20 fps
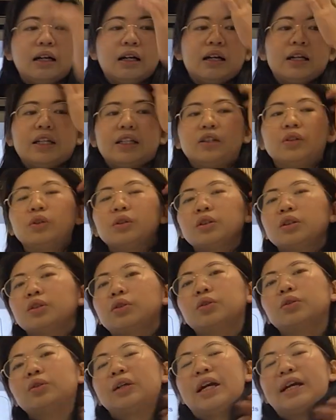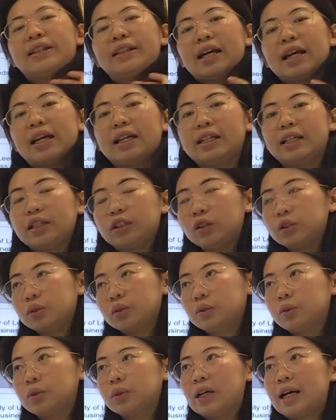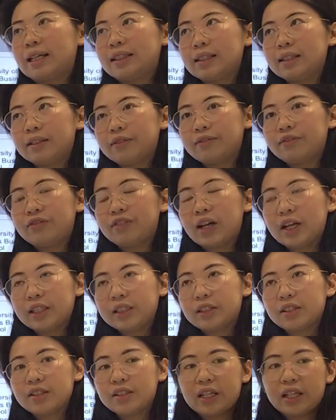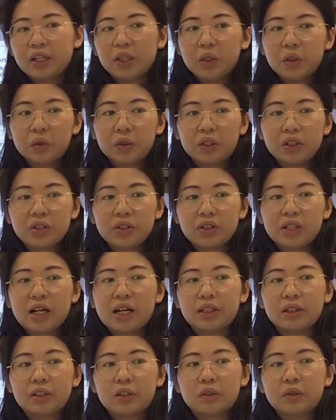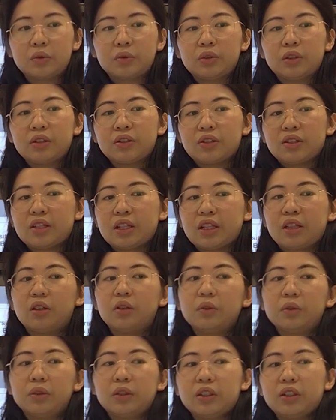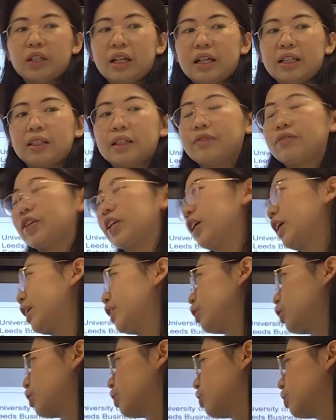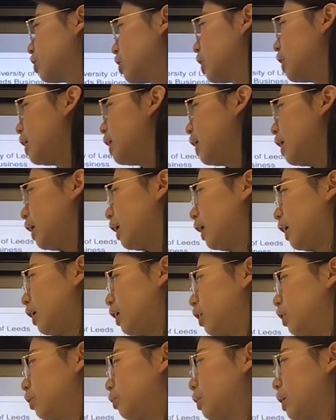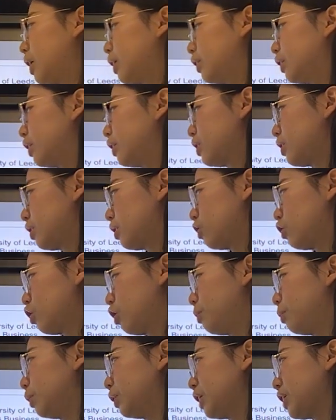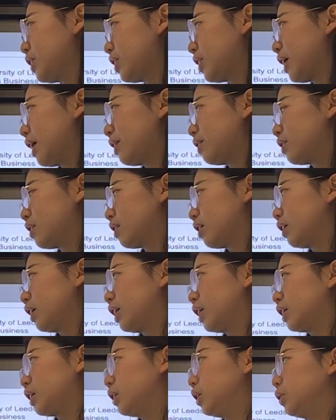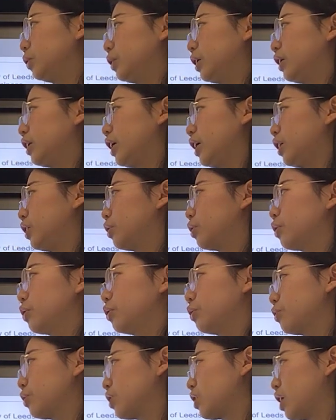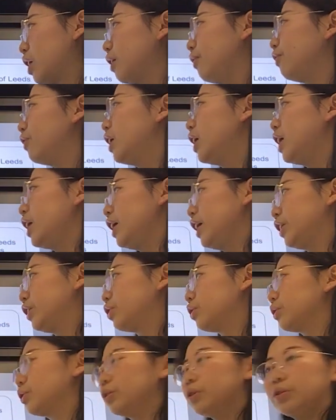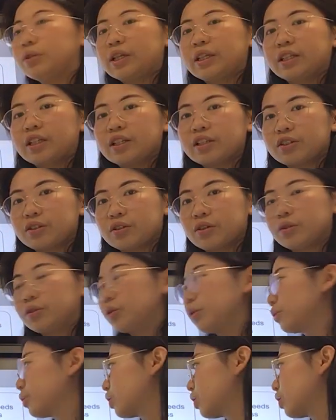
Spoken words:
in order to identify the stakeholders, I do the stakeholder identifications around the John Money Center, including the internal staff, internal and external